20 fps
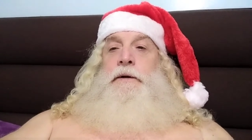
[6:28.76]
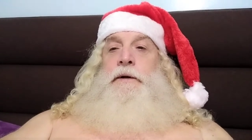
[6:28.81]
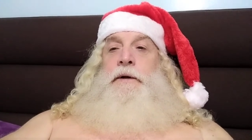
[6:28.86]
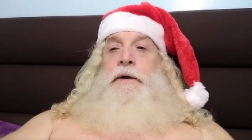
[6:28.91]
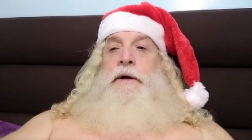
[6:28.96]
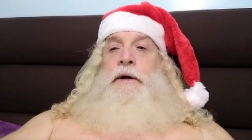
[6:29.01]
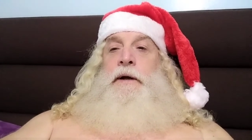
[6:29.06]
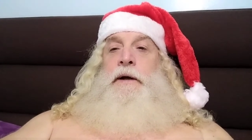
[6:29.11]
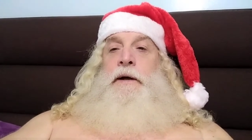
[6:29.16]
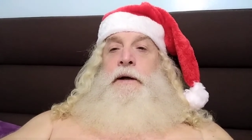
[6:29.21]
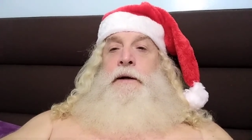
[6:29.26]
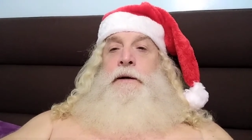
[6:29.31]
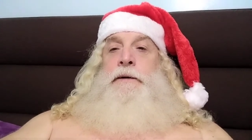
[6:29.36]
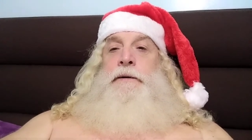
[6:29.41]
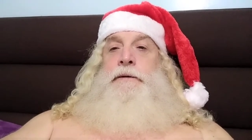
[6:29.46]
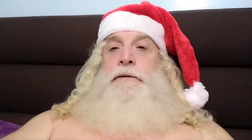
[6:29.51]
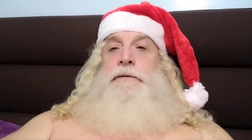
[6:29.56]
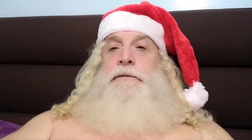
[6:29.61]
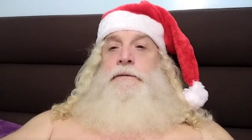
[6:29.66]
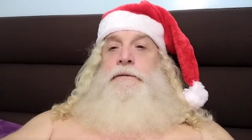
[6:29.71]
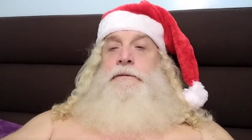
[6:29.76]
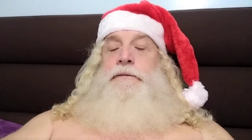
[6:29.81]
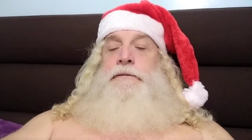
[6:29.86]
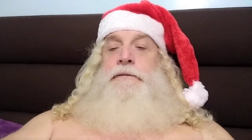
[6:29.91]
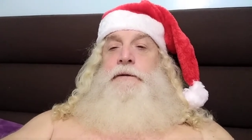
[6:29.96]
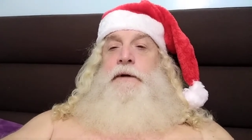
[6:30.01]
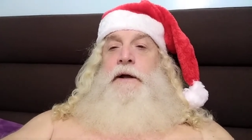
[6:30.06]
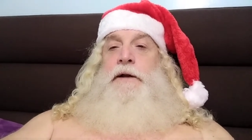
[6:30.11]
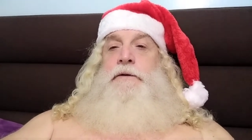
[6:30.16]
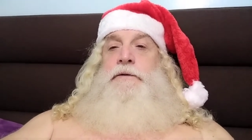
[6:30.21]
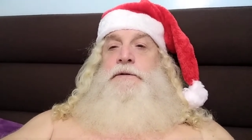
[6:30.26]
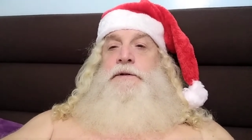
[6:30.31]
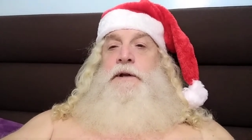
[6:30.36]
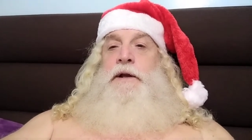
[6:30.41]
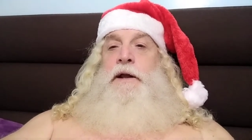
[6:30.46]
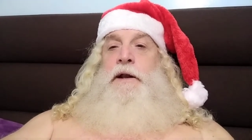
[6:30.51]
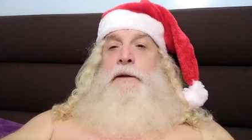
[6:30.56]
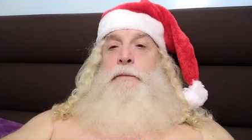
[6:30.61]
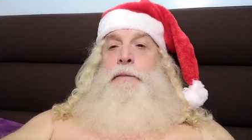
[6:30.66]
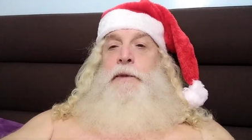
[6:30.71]
Uh, I don't
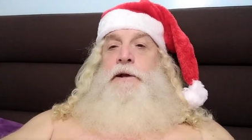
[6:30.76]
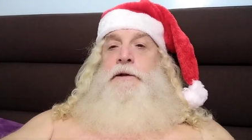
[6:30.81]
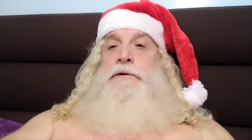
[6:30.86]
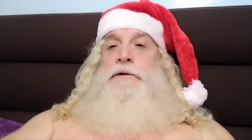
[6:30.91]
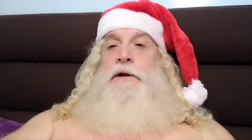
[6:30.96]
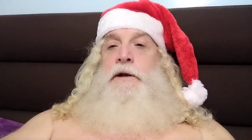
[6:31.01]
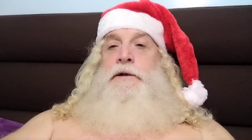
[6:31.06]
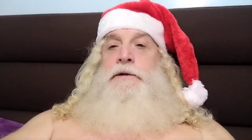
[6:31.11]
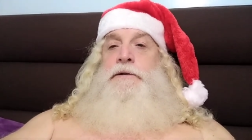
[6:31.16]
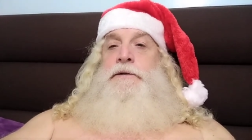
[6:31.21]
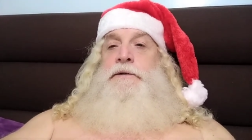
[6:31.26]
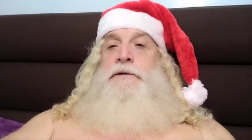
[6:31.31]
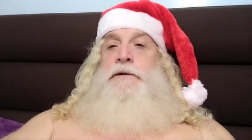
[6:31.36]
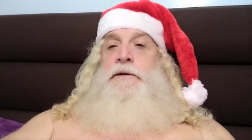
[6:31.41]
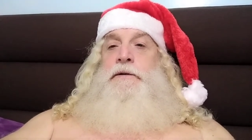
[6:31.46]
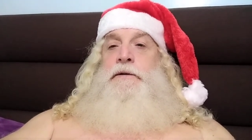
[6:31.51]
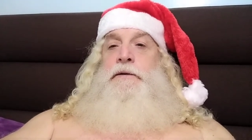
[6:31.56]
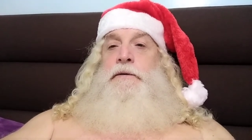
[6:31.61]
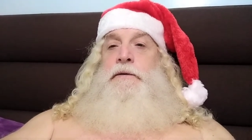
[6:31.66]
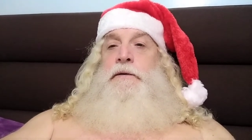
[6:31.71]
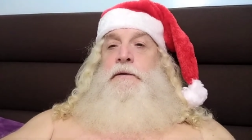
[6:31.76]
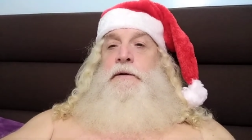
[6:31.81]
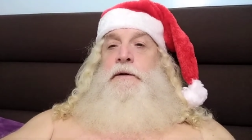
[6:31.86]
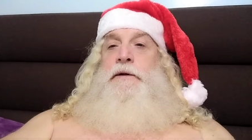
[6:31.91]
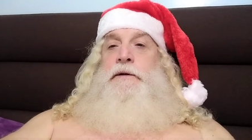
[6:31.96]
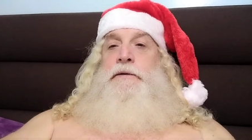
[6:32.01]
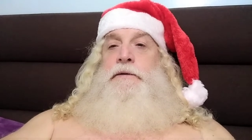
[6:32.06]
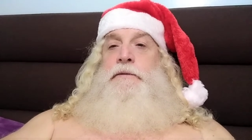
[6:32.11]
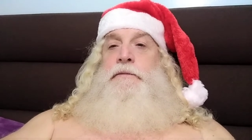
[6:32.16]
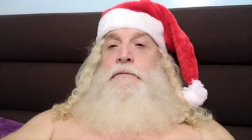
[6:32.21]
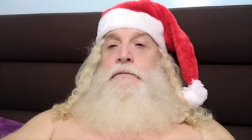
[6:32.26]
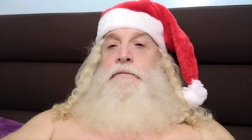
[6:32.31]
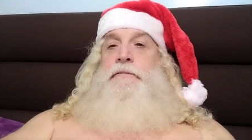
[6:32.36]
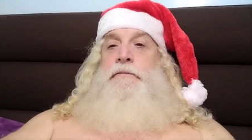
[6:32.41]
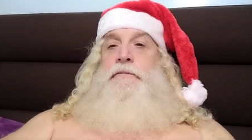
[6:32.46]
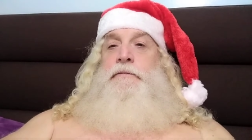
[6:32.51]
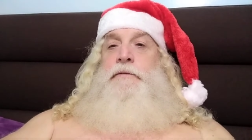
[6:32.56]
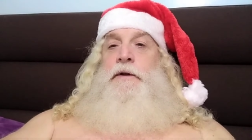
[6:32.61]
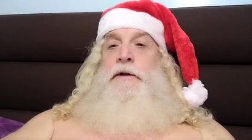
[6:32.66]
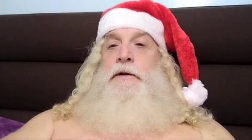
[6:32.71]
see any big changes in, in,
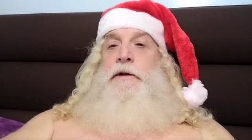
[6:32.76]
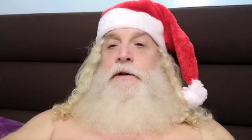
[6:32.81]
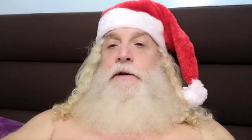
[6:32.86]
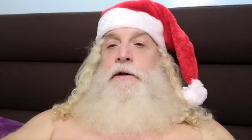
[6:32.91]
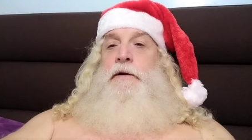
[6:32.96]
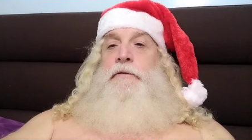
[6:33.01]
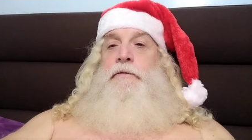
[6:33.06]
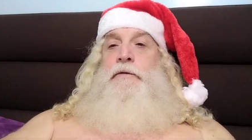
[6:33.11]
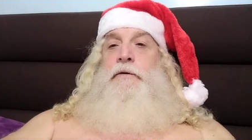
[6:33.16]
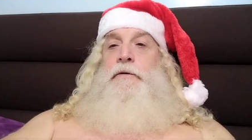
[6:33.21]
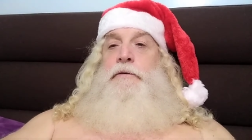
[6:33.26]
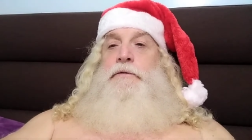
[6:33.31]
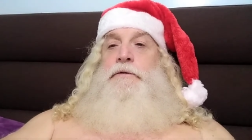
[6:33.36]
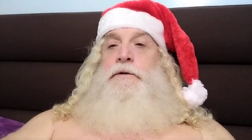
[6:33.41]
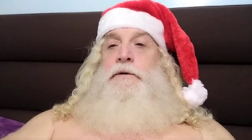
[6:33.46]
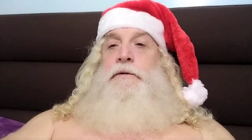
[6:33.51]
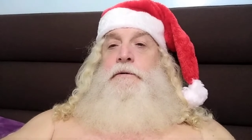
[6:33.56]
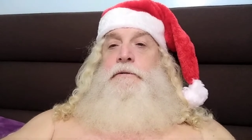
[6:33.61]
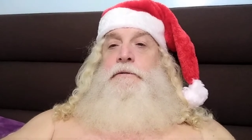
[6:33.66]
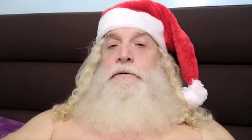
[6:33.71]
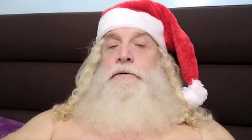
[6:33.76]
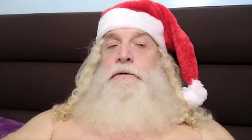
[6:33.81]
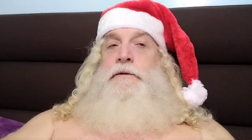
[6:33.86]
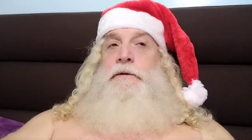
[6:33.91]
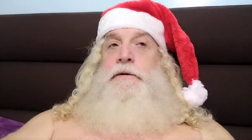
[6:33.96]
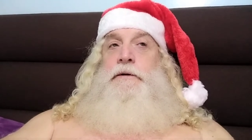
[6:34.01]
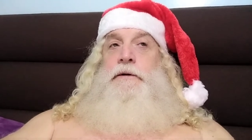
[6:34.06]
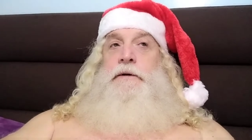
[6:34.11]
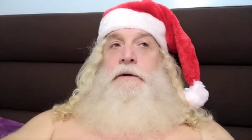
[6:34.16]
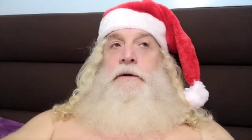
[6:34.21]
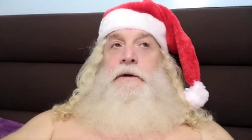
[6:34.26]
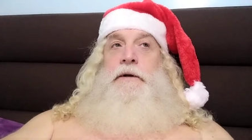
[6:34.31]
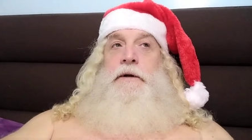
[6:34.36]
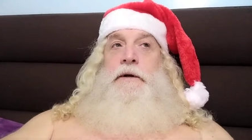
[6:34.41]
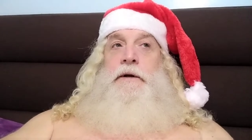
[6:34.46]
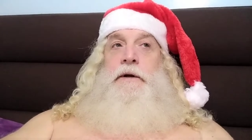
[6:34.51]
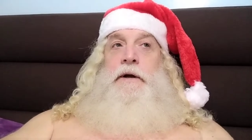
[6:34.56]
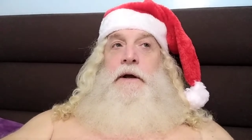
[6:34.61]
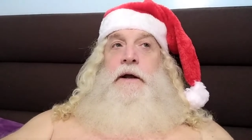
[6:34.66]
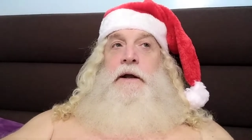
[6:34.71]
in the near future.
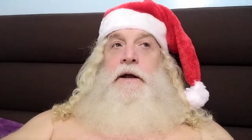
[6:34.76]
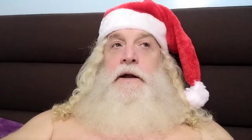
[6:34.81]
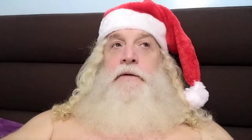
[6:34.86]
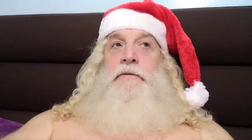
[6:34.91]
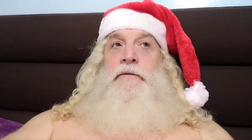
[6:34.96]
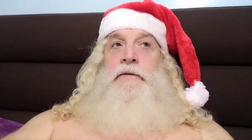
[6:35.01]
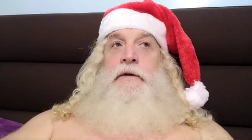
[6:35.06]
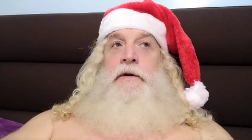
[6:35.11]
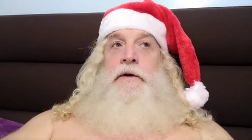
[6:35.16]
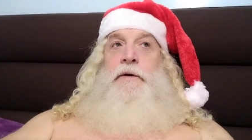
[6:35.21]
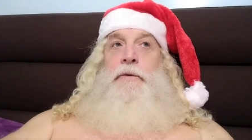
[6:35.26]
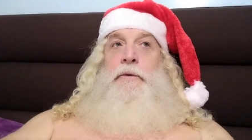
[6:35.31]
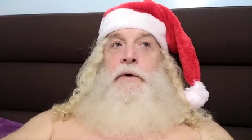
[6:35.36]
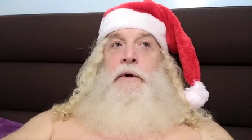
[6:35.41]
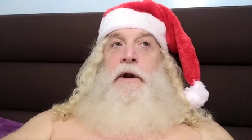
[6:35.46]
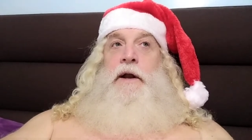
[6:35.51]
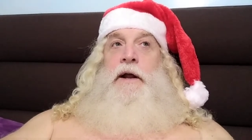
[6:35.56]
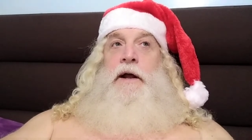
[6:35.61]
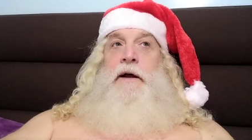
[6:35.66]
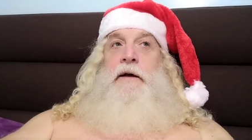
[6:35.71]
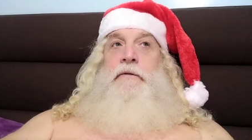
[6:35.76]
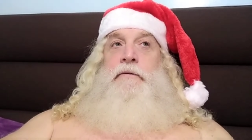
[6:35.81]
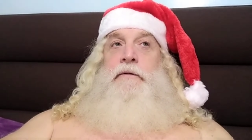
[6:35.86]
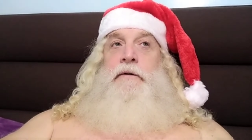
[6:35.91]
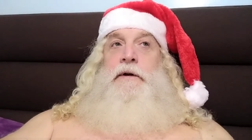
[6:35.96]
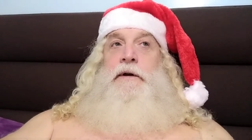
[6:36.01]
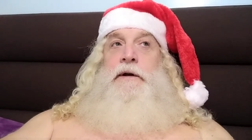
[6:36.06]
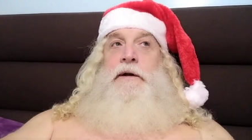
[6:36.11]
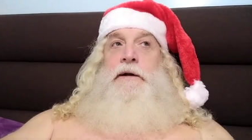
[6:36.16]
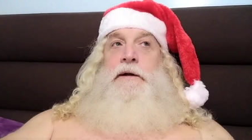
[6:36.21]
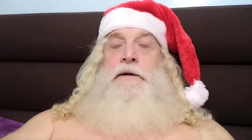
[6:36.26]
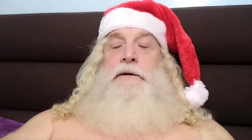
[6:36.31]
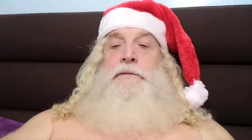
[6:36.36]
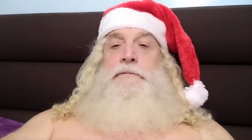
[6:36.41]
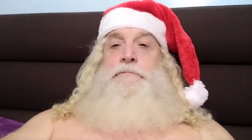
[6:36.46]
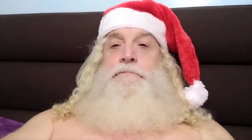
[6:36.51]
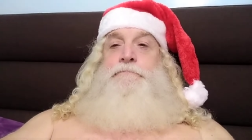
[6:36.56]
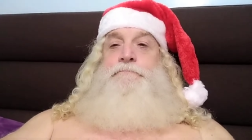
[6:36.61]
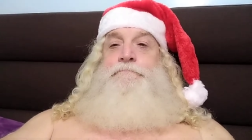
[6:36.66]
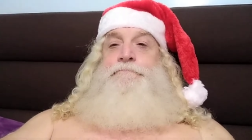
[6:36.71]
I got a feeling we're going to have,
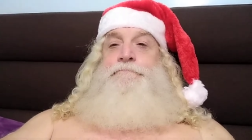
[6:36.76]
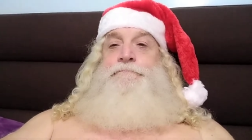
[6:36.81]
um,